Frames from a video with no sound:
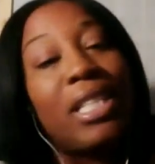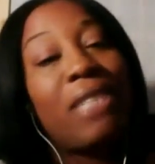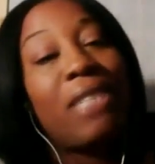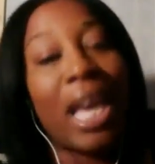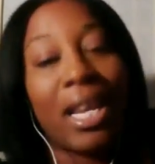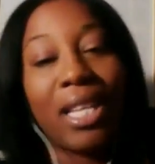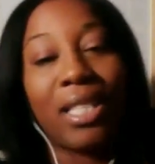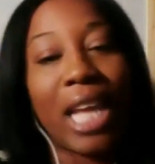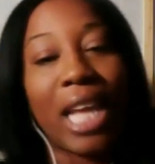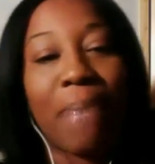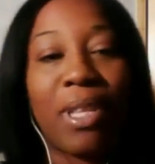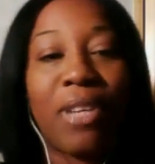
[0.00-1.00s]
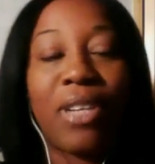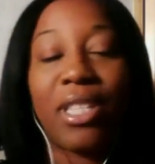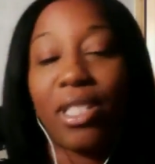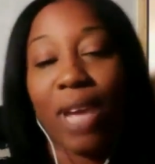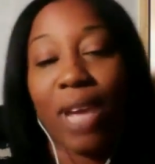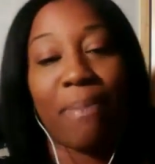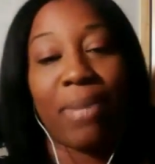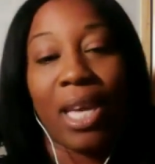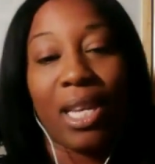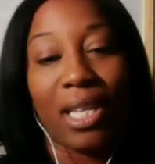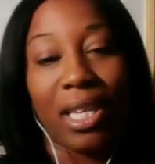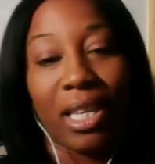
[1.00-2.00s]
if that doesn't happen, there is no happy
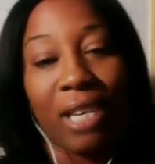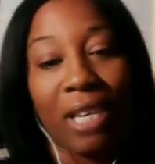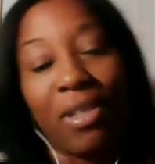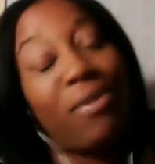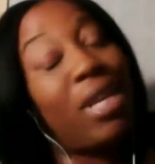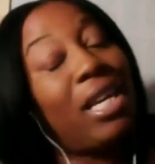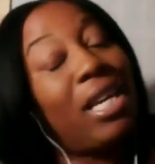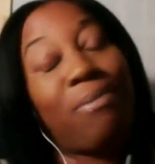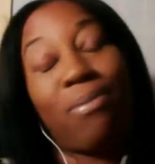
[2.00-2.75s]
ending. Even if they,